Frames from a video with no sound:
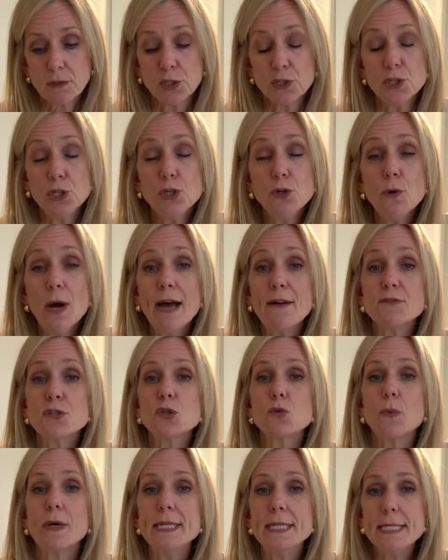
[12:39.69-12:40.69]
you have
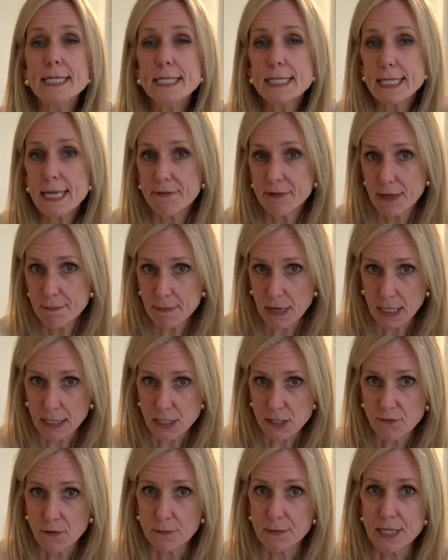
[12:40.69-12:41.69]
27
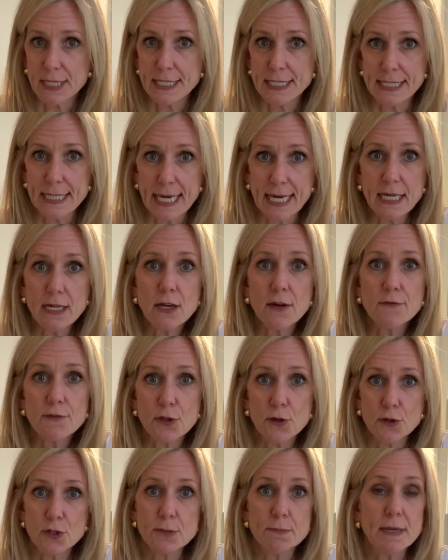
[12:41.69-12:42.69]
months from the date of
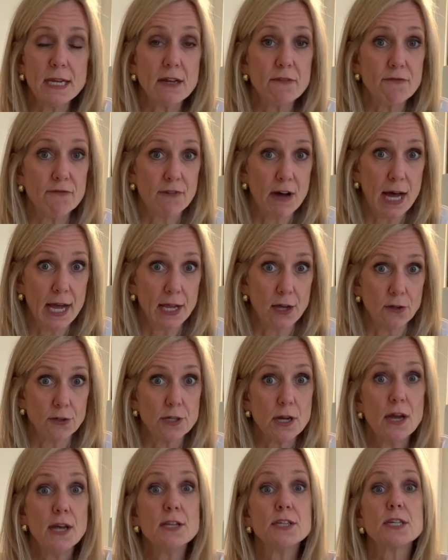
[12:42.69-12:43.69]
those being filed
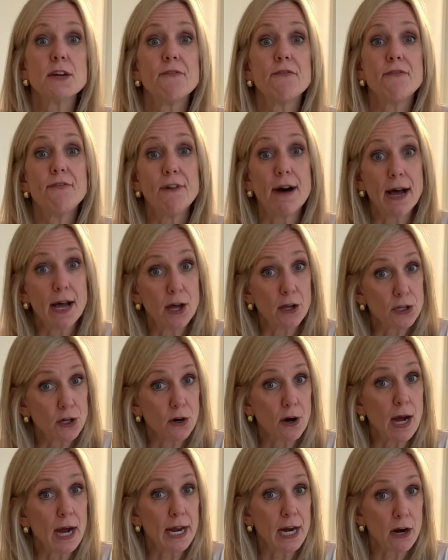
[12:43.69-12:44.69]
to file your
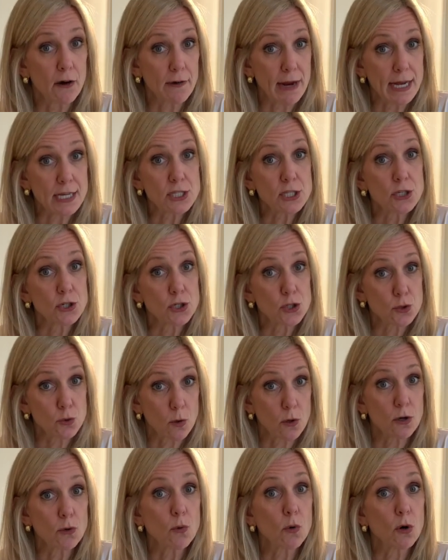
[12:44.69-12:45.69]
IRS
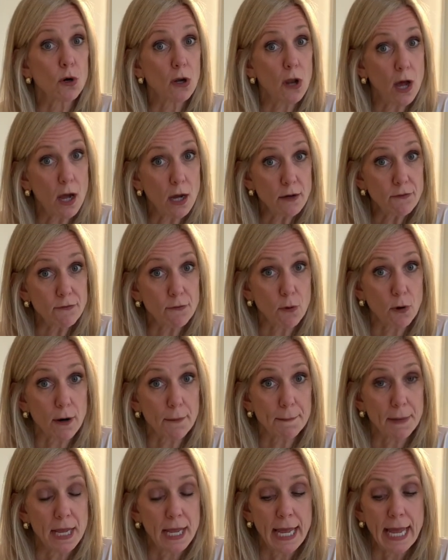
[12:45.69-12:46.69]
short or long form.
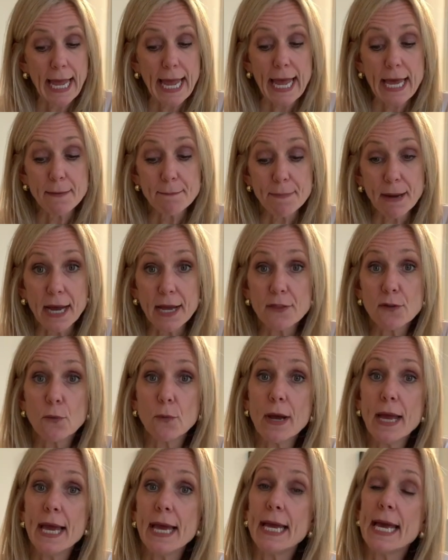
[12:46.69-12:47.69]
And by the
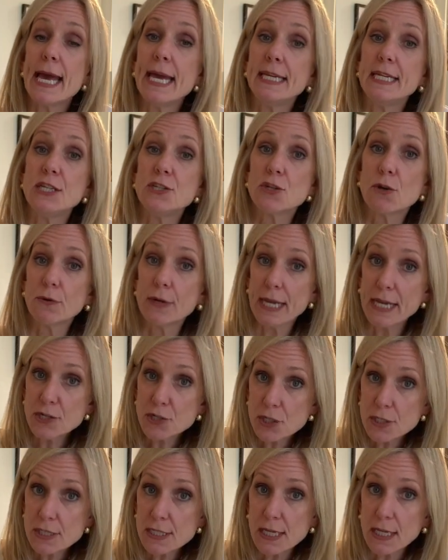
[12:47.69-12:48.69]
way, any
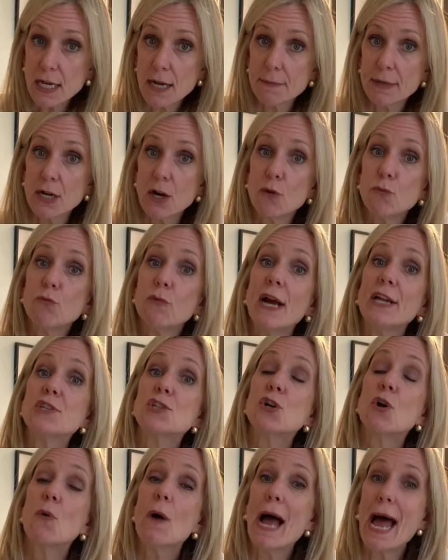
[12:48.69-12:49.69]
donations that come in are
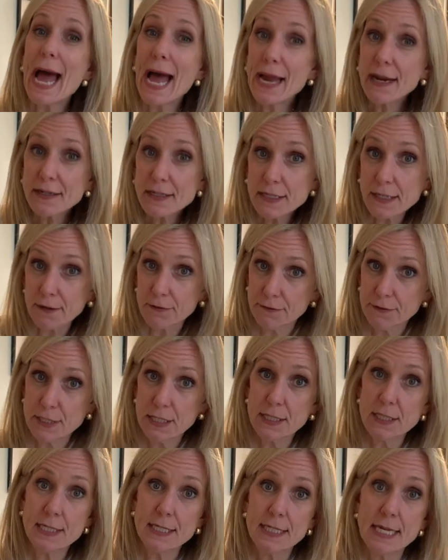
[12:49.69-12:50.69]
retroactive
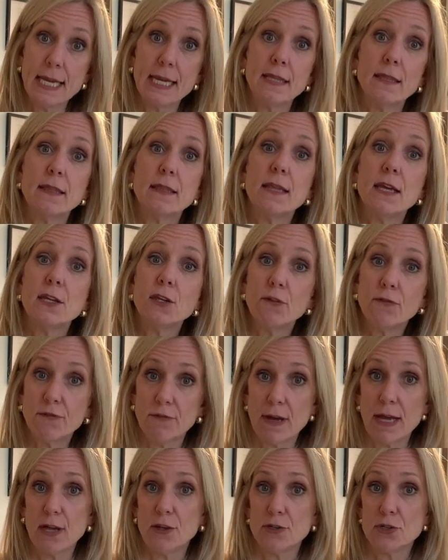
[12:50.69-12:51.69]
to the date that you
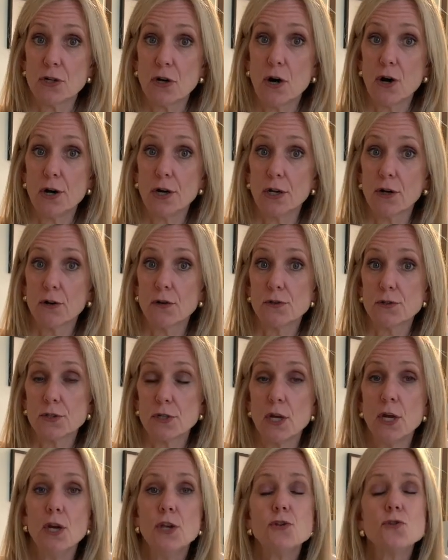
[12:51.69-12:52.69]
filed your articles.
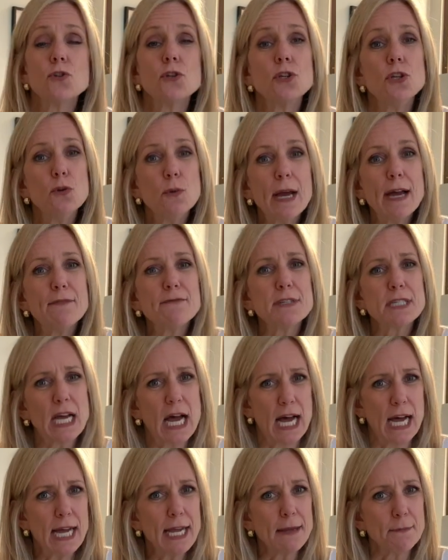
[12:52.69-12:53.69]
So you have
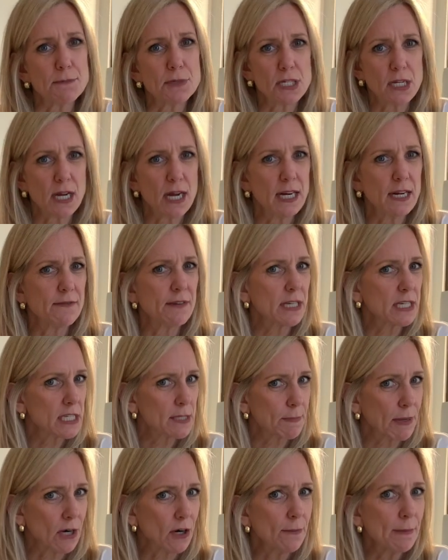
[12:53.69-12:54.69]
time to kind of
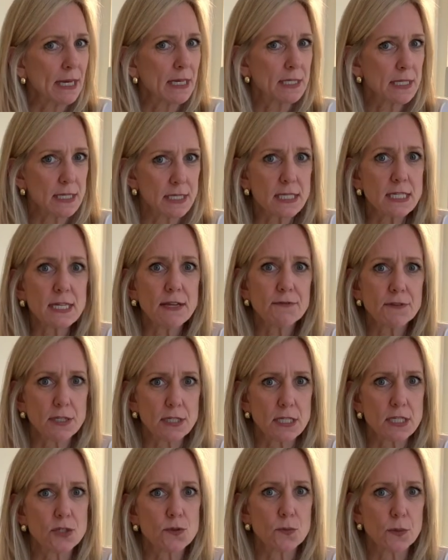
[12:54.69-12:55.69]
experiment and see if
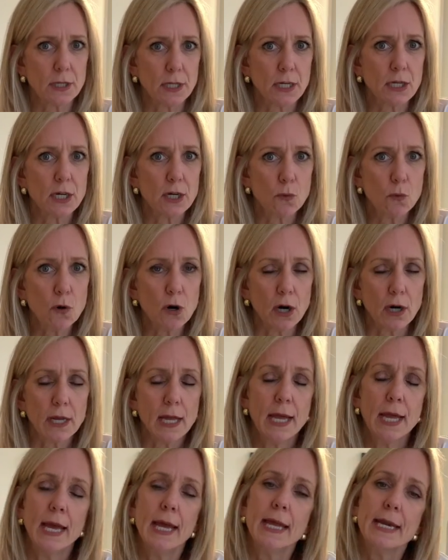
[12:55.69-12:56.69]
this is really going to work.
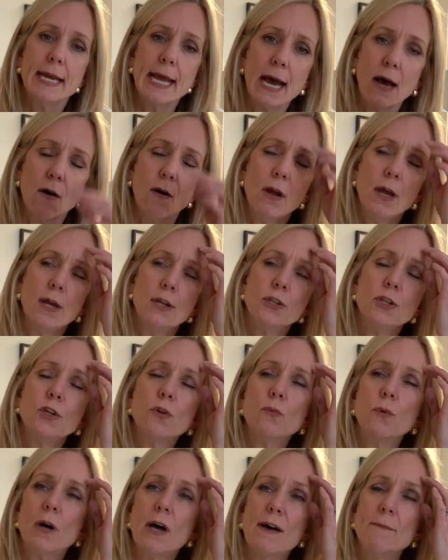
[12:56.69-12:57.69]
Now, you
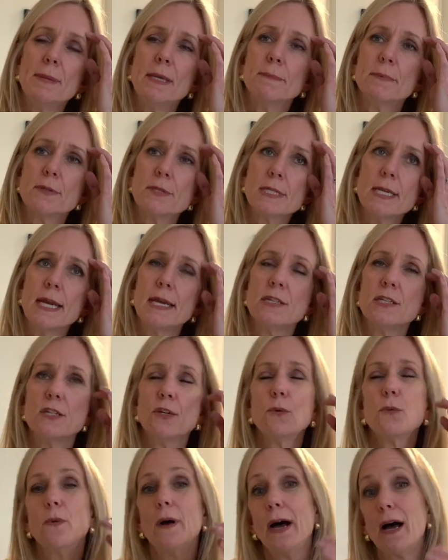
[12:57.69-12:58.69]
will have people saying to
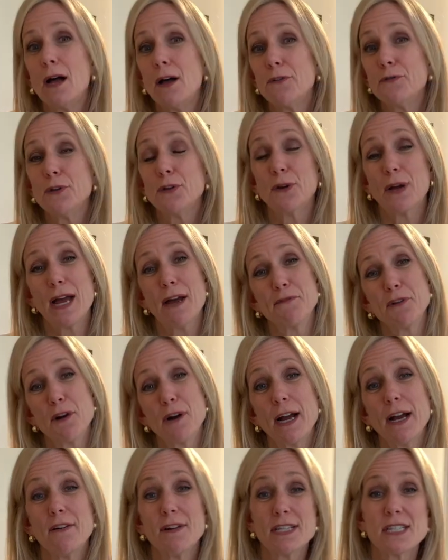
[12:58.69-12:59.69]
you, well, if you don't have your
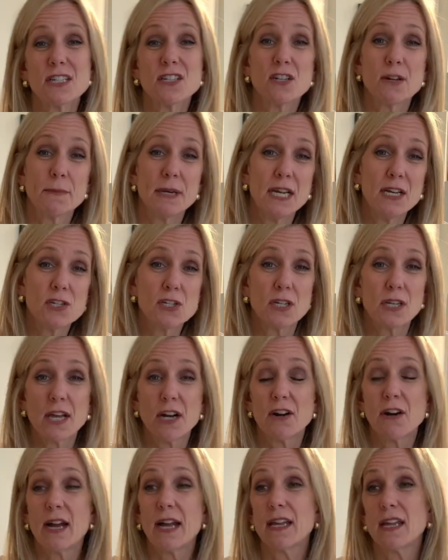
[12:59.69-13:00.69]
IRS determination
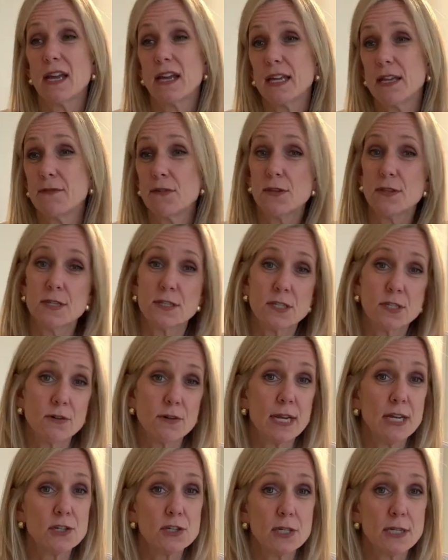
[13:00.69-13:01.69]
letter, I can't give you this
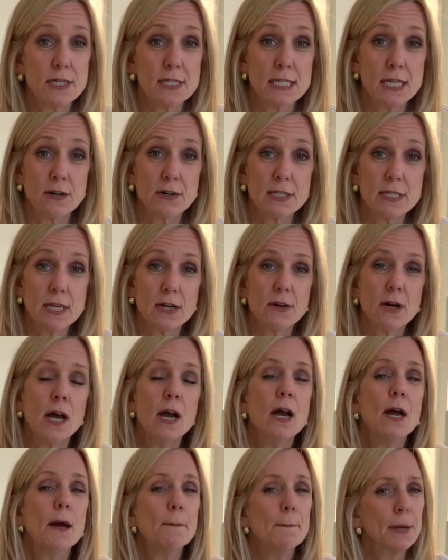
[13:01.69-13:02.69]
donation, et cetera, et cetera.
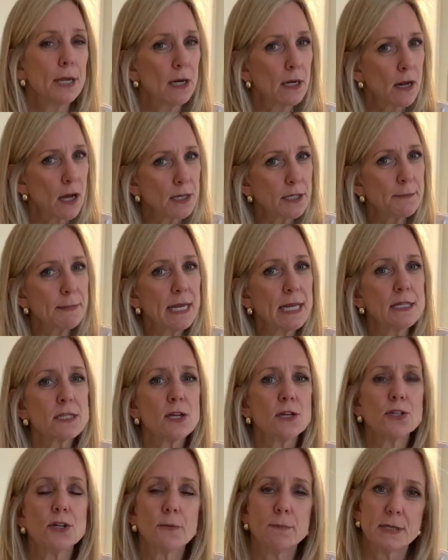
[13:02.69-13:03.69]
But it all depends
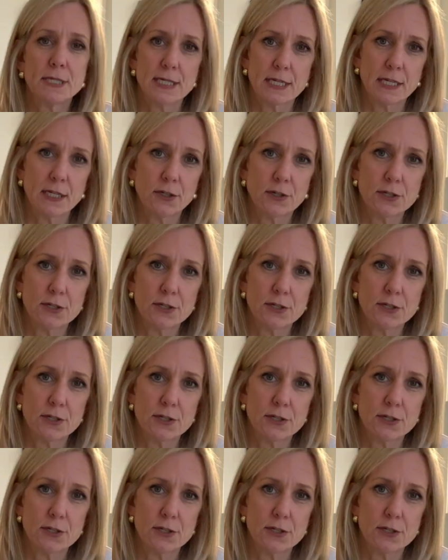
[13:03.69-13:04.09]
on your particular